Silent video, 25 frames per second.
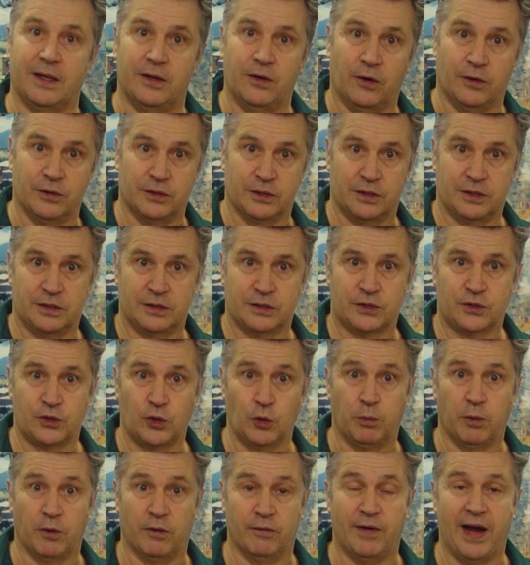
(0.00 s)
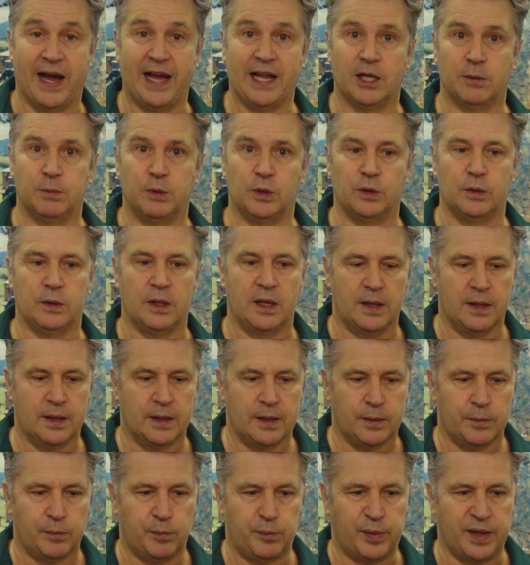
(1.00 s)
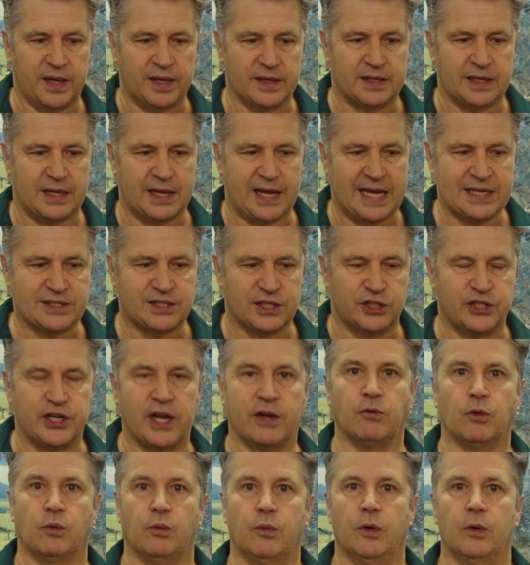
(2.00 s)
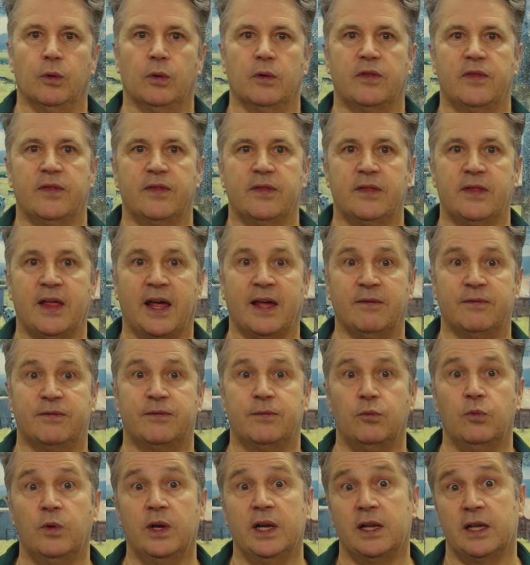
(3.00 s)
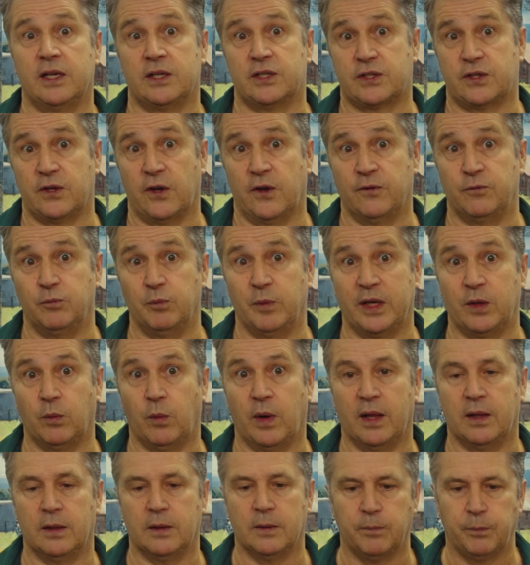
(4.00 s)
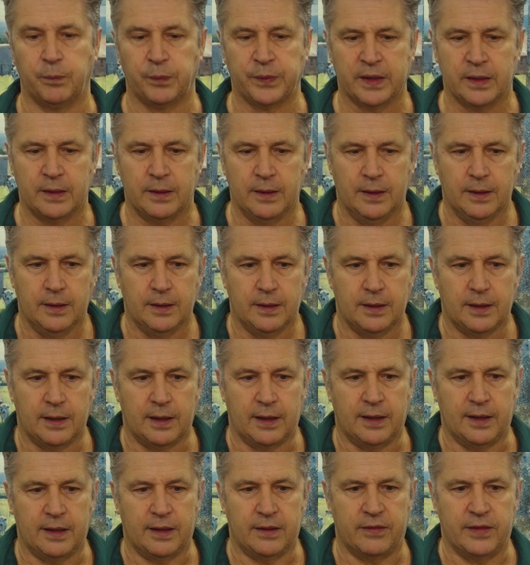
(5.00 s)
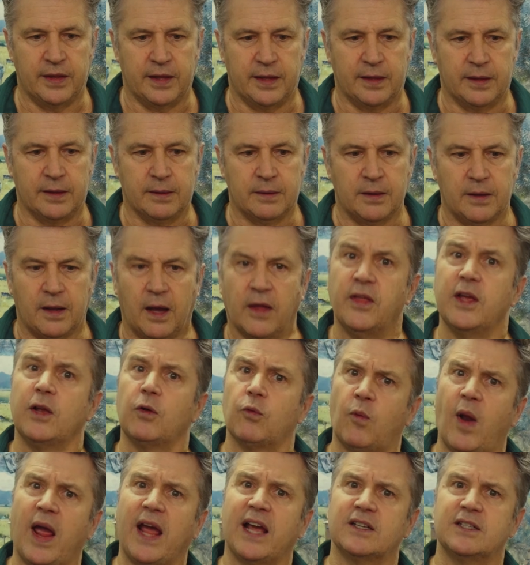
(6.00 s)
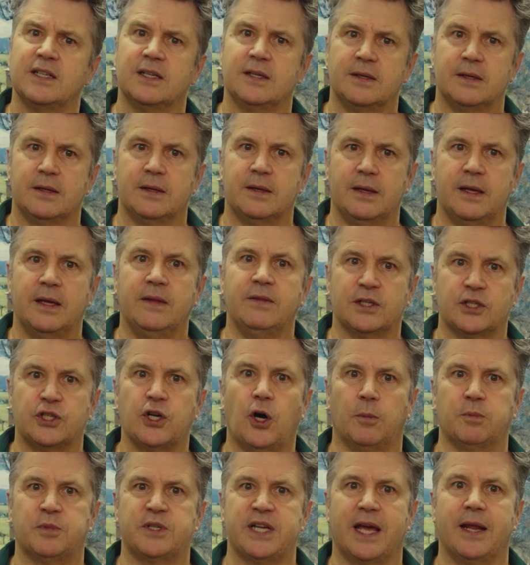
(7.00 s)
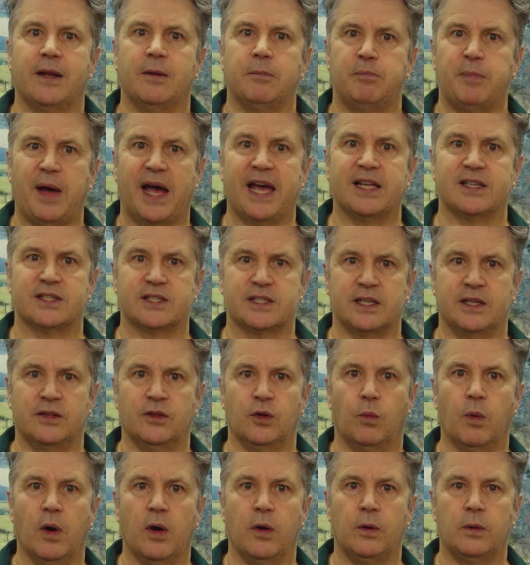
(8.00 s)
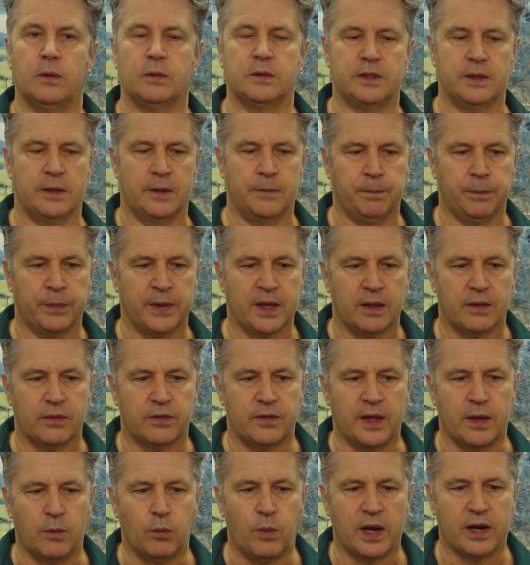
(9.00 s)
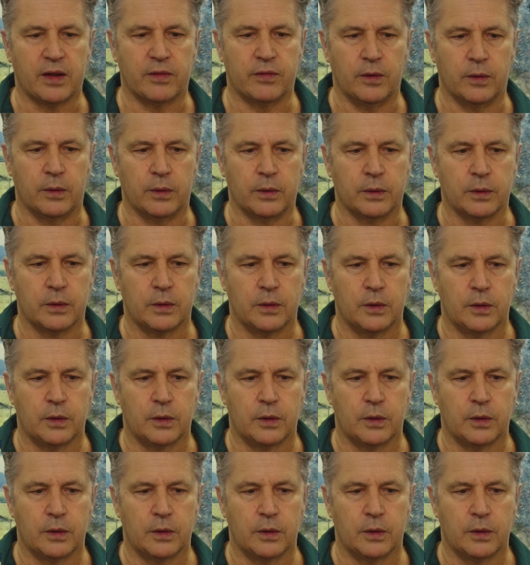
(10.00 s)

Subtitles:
not super available, but as a general rule, they've really served me well. They're, I think, ranked in the top 10 paints in the world. They're one of the,